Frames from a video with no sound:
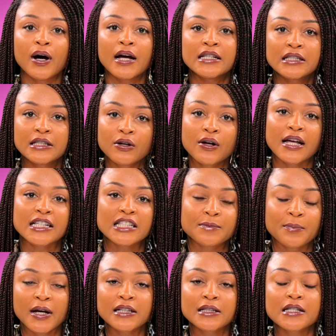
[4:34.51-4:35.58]
I still
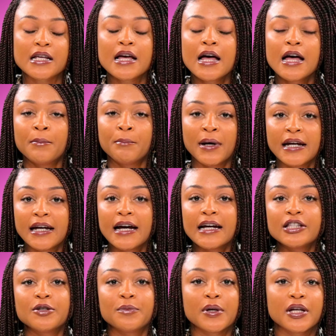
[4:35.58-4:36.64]
expect my
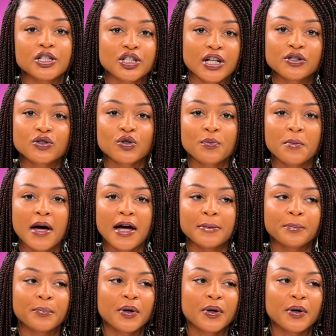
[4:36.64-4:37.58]
guy to be a gentleman,